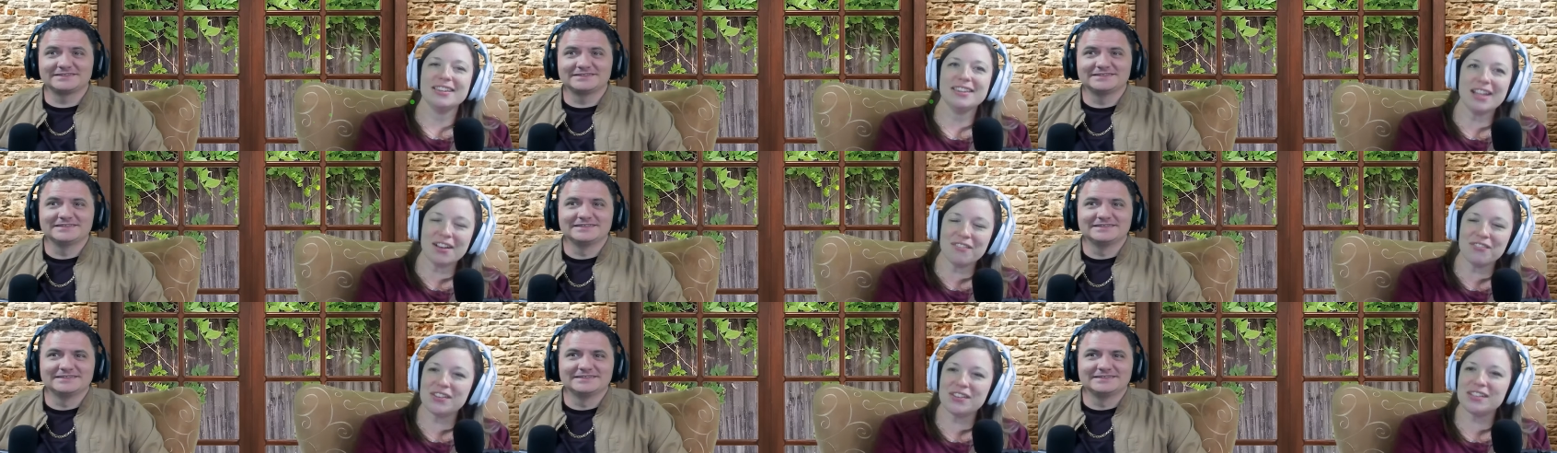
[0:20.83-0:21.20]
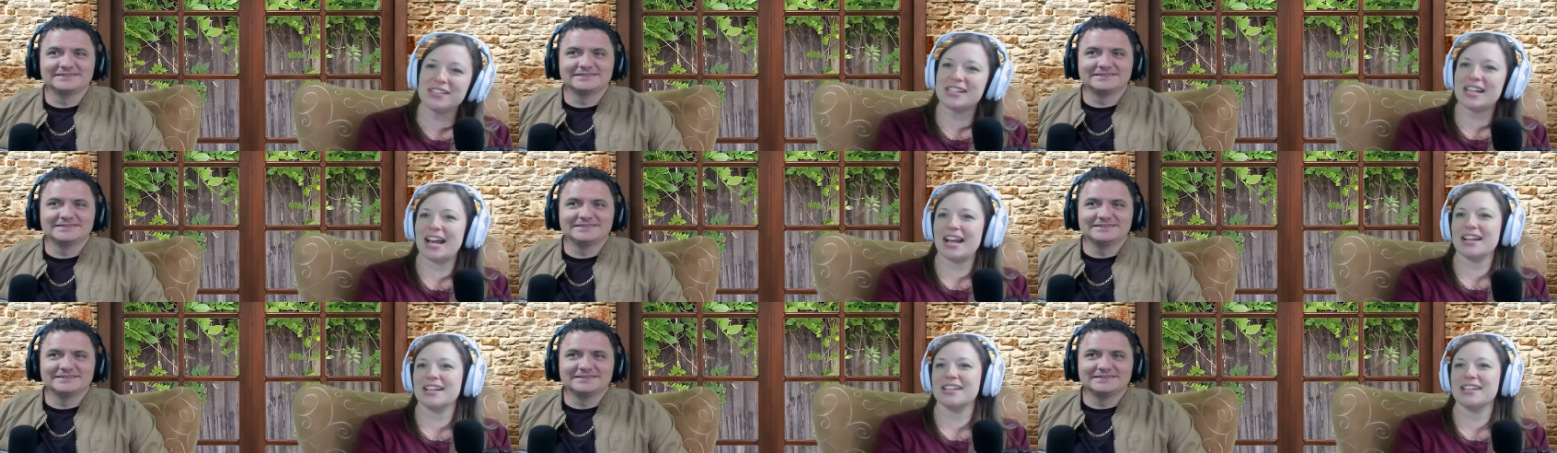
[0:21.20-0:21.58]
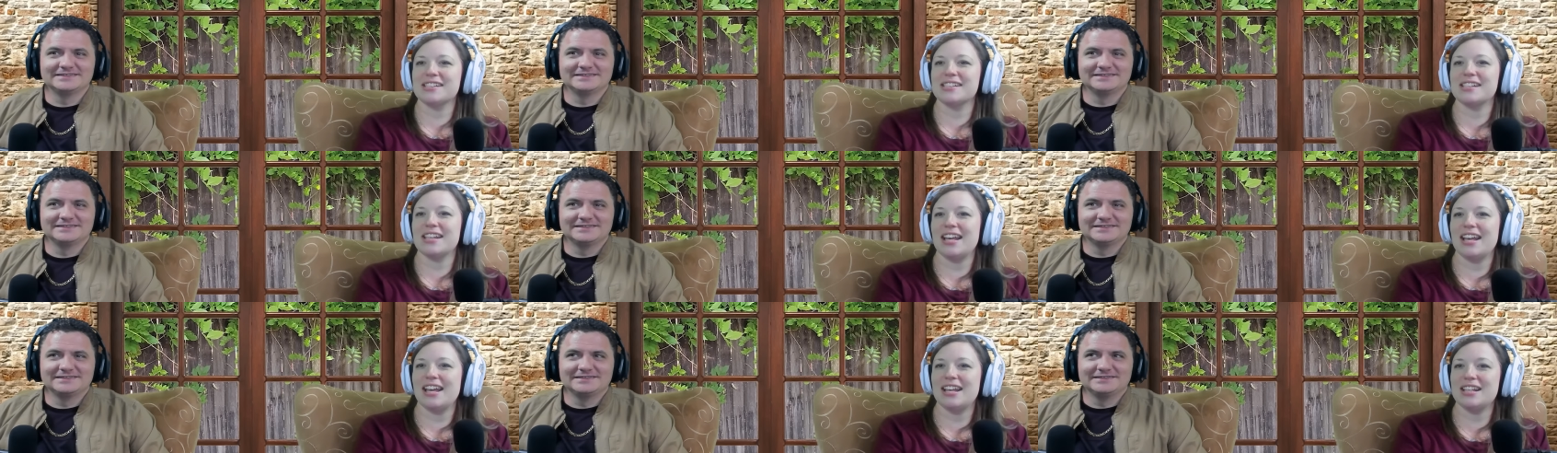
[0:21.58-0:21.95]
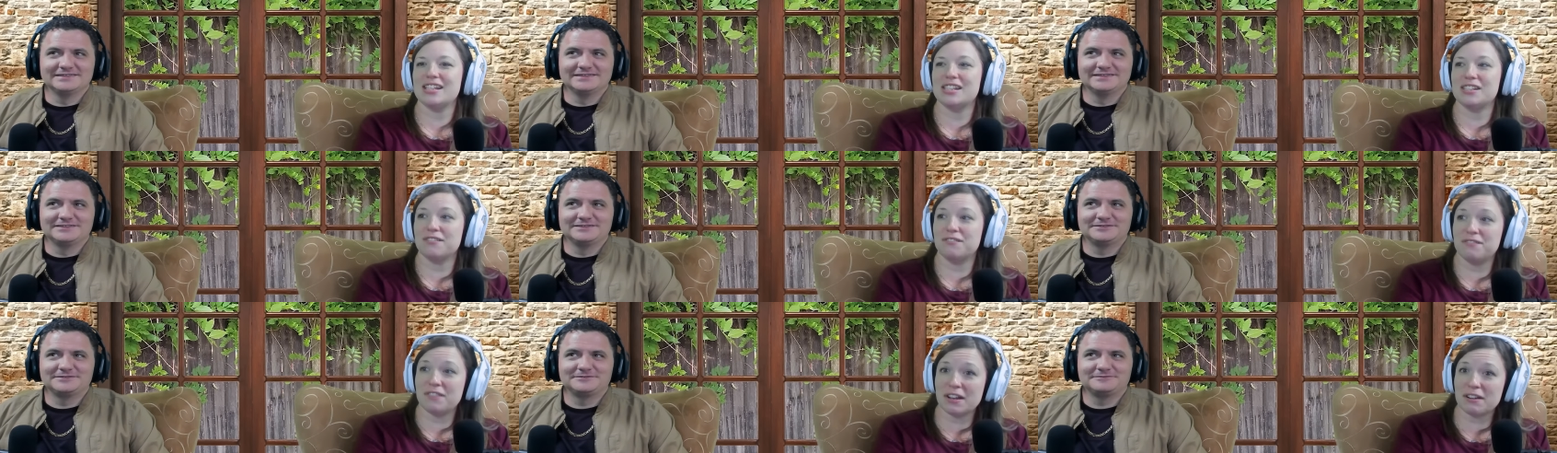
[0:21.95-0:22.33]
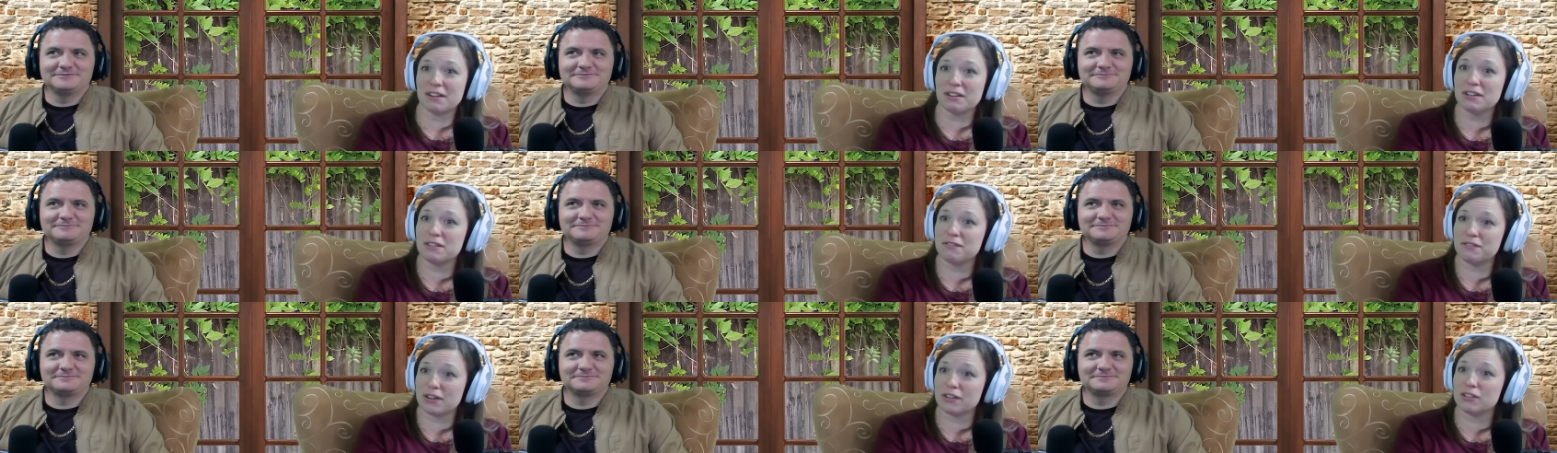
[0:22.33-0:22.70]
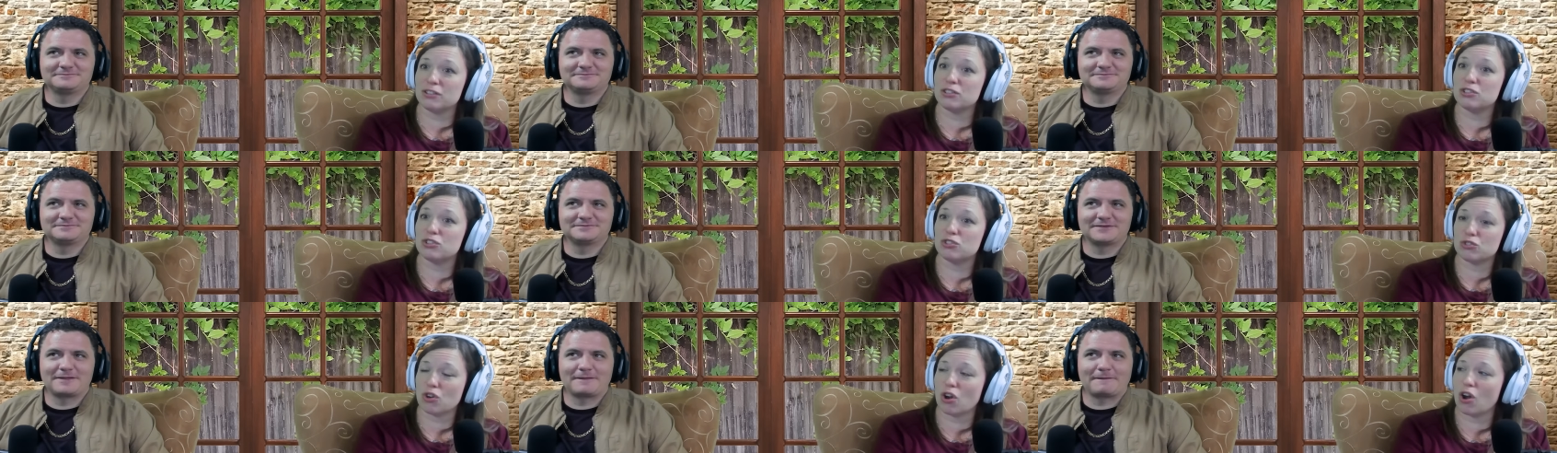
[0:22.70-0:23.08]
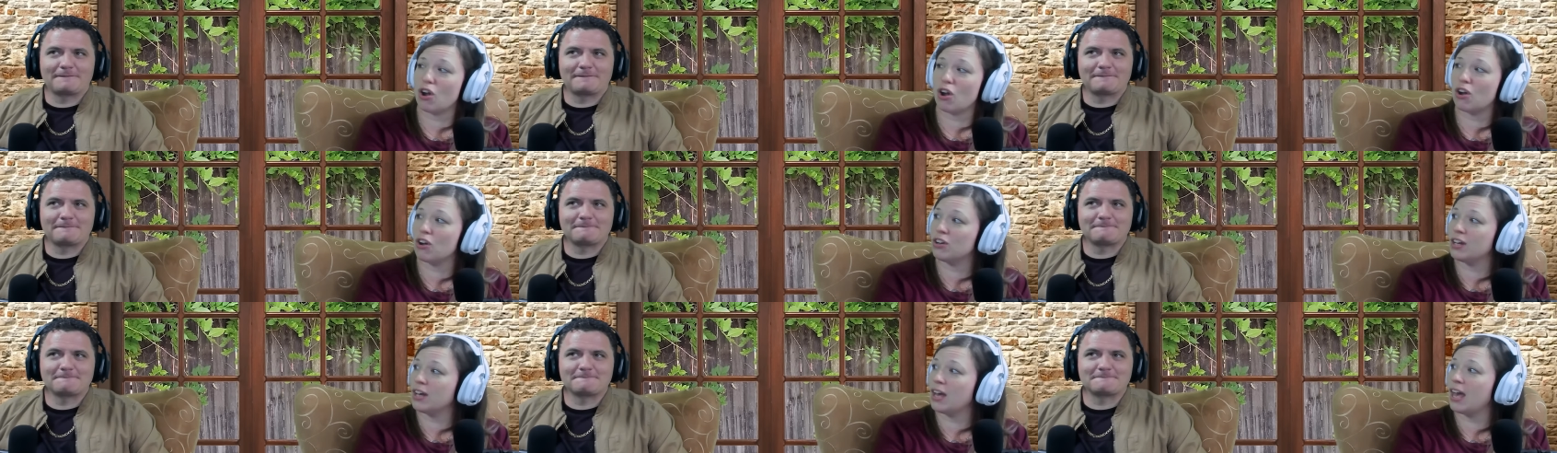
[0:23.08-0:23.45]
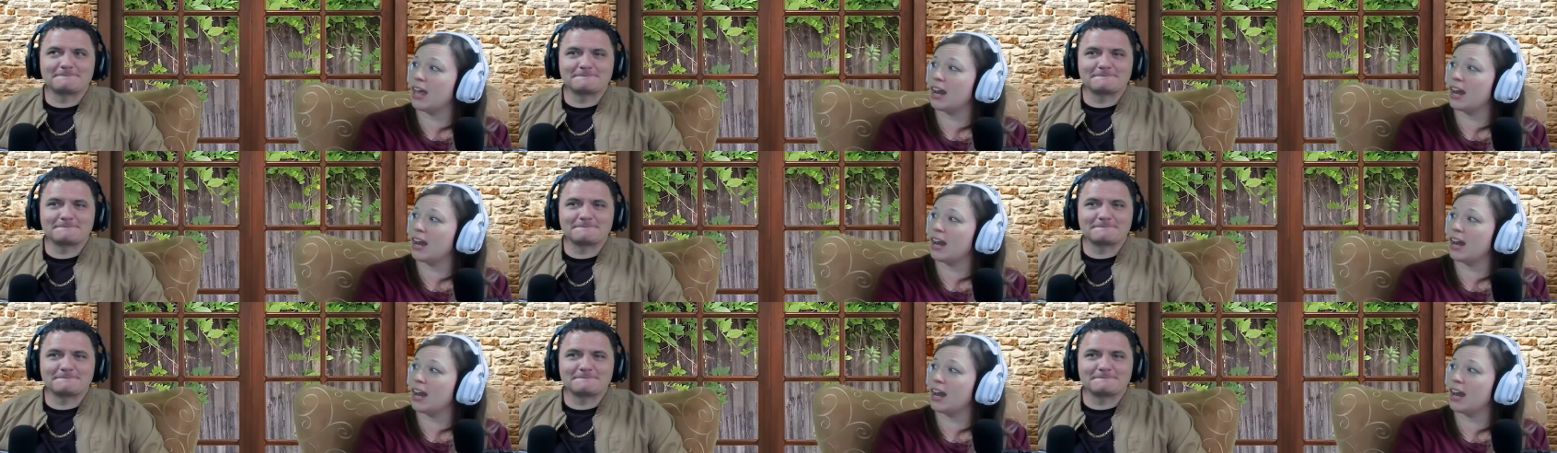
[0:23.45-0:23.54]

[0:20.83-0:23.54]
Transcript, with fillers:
Speaker 1: Love his accent. It's very, very strong.